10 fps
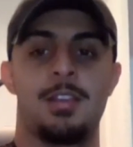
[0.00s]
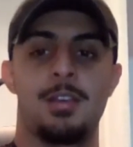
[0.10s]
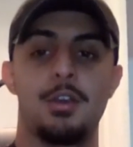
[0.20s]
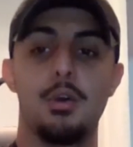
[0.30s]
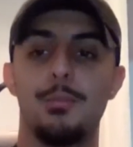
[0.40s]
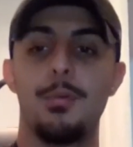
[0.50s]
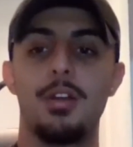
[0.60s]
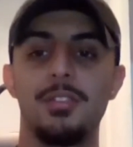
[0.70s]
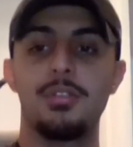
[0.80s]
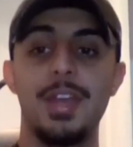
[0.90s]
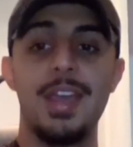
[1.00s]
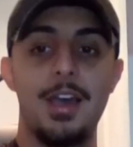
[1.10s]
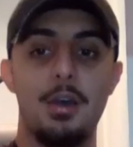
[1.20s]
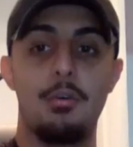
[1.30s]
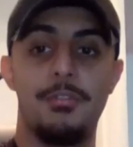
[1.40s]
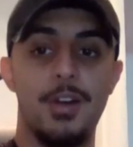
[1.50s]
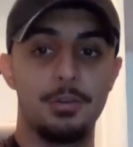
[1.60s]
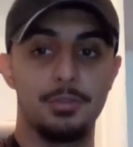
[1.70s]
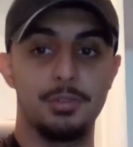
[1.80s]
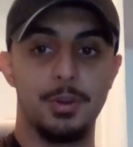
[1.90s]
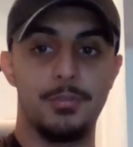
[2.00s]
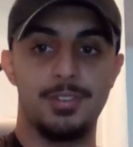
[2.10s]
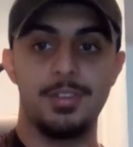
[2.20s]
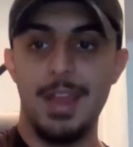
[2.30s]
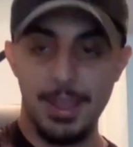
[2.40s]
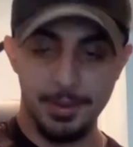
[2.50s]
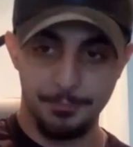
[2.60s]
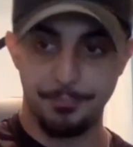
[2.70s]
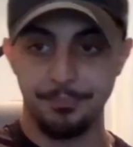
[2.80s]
Cool. On to our final story for today.